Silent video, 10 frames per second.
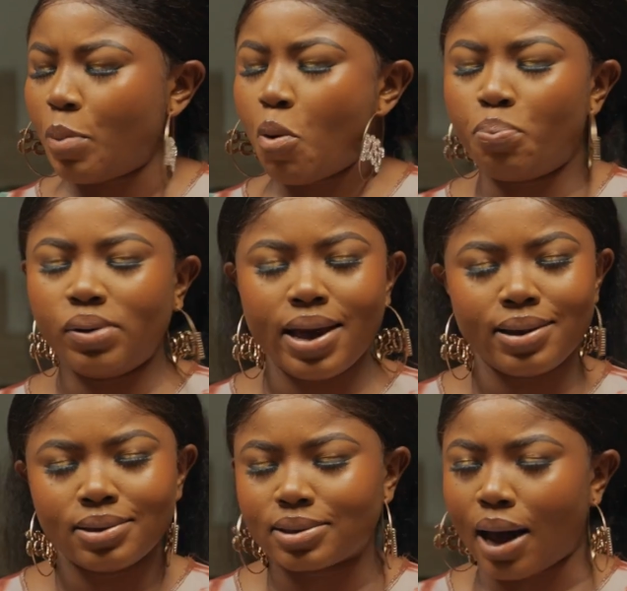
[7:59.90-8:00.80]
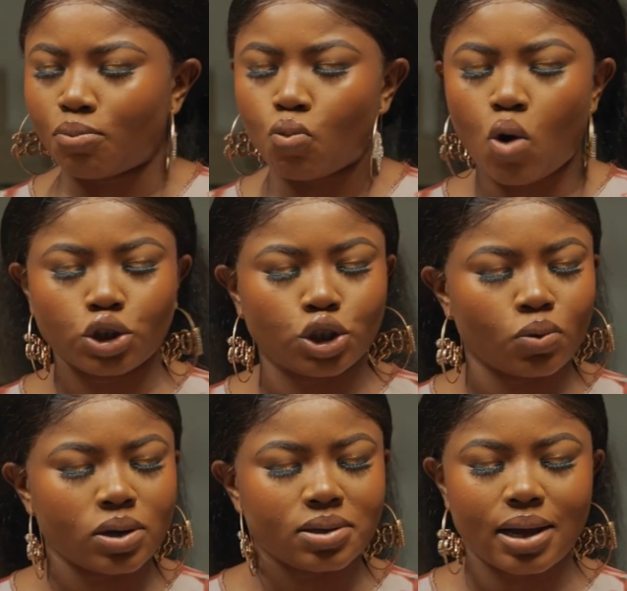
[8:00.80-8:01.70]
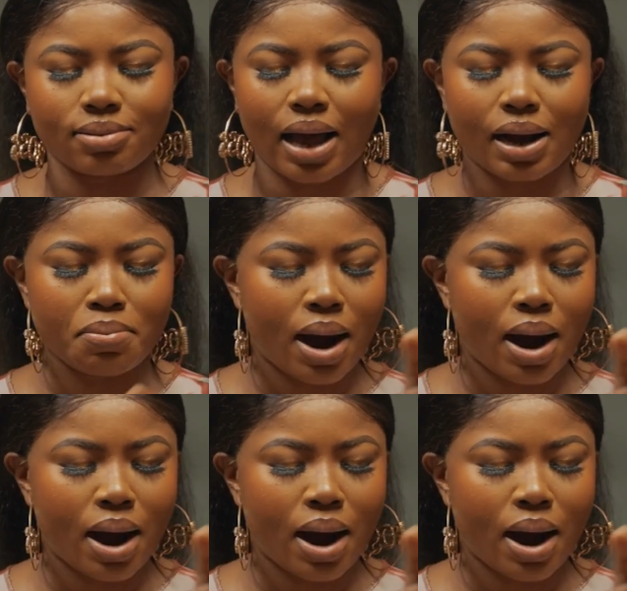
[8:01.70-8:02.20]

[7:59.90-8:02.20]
People play it and watch, what's that, Dark